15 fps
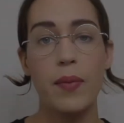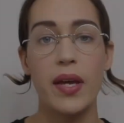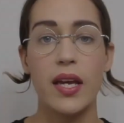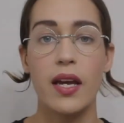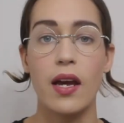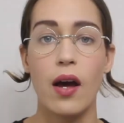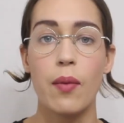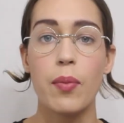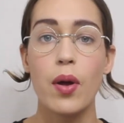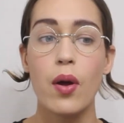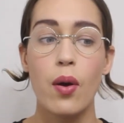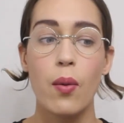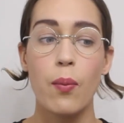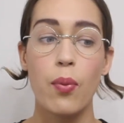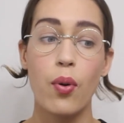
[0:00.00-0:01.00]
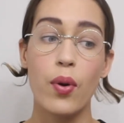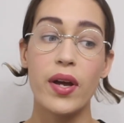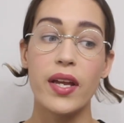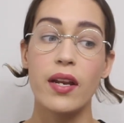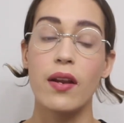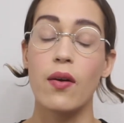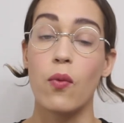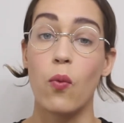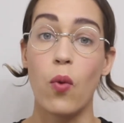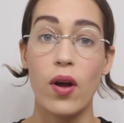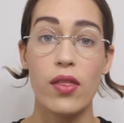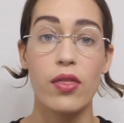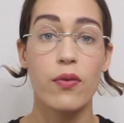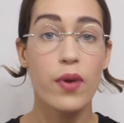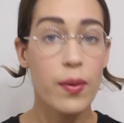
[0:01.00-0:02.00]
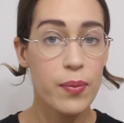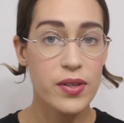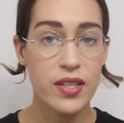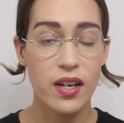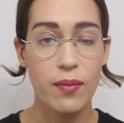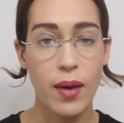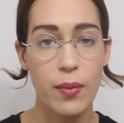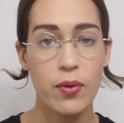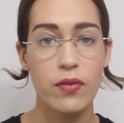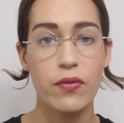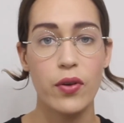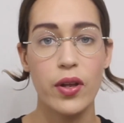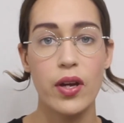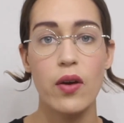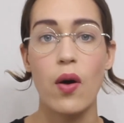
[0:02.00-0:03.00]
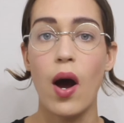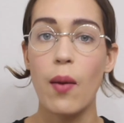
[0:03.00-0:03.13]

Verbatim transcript: making up 0.13% of my portfolio.